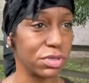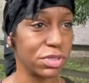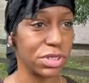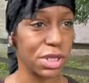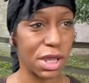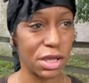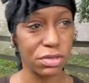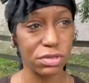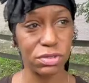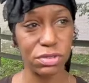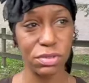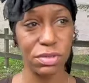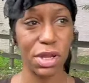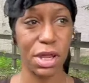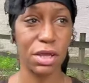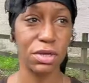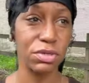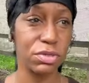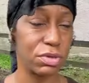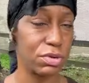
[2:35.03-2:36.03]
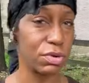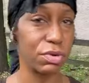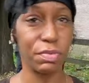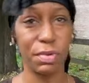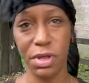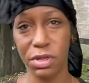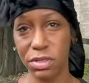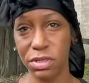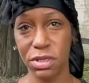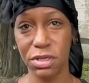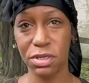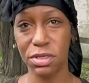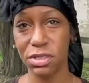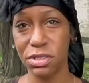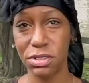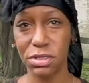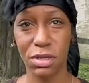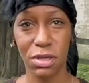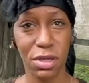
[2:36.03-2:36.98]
It's how you do it, how you go about things.